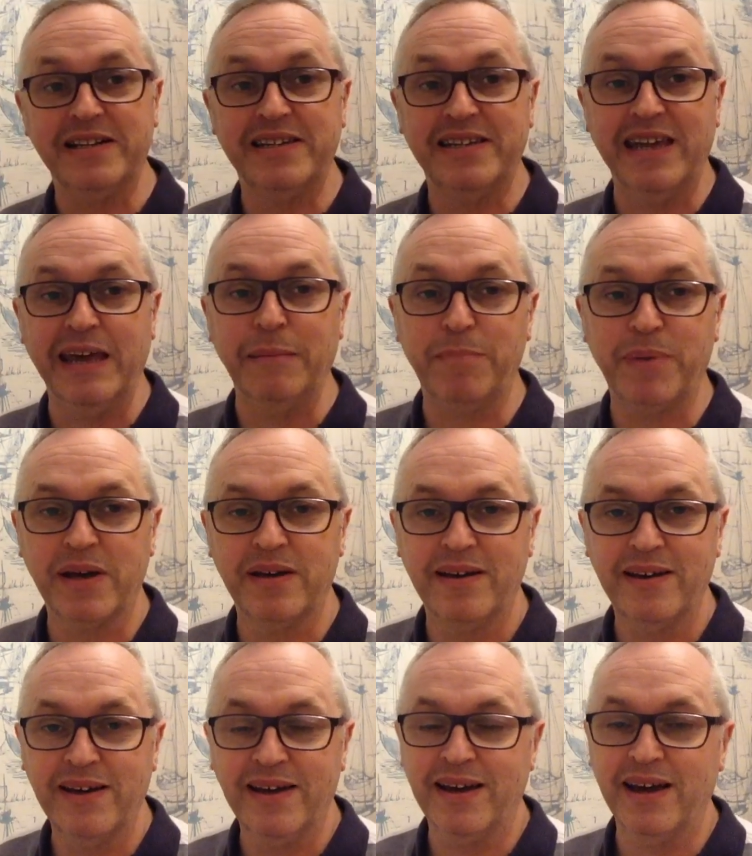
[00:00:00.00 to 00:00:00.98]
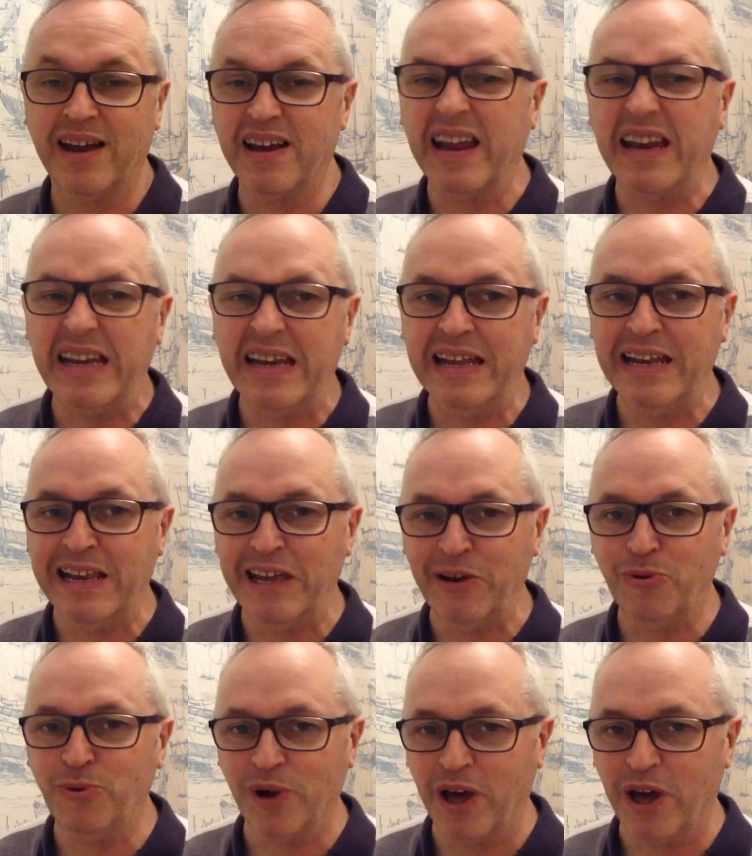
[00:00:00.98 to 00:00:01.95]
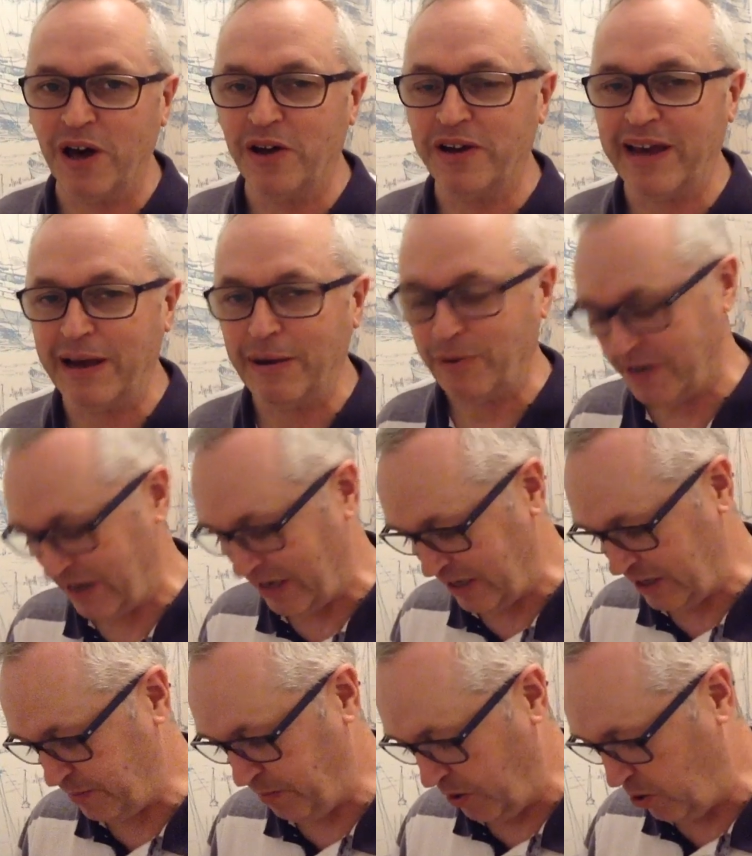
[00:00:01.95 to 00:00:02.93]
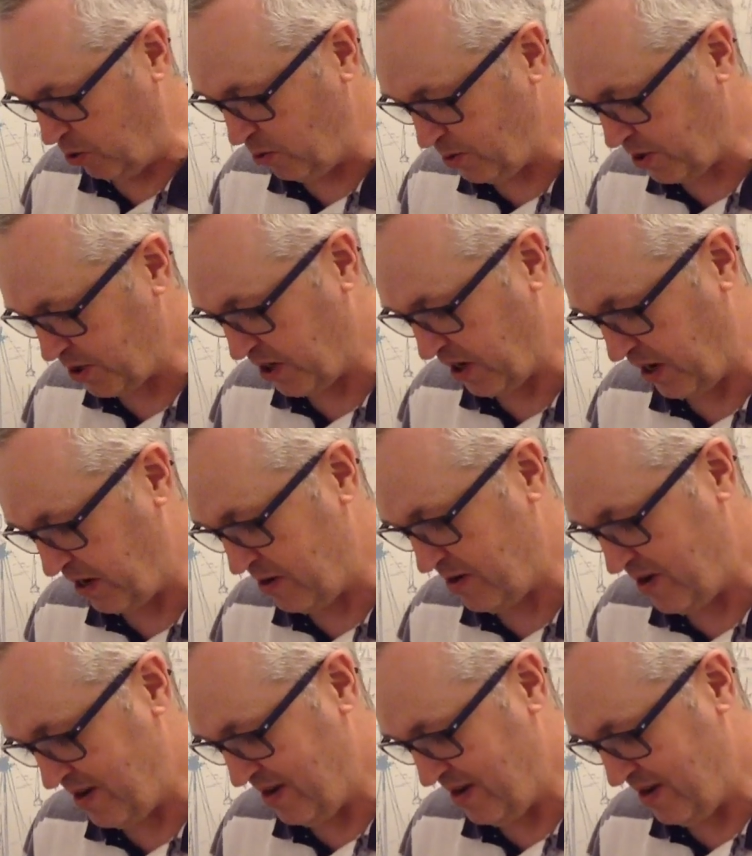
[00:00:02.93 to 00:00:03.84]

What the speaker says: tip, and they nearly all are nowadays, but also